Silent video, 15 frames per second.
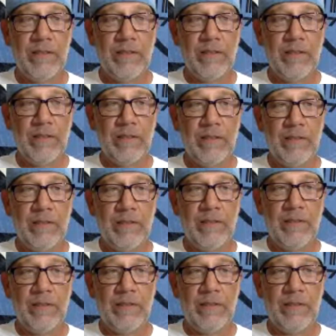
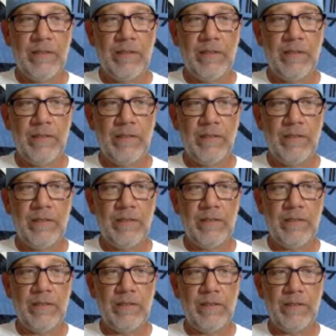
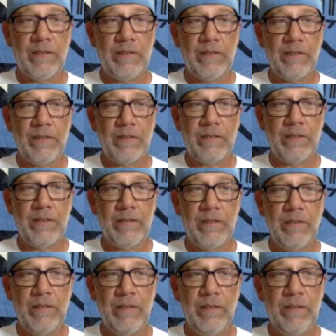(not speaking)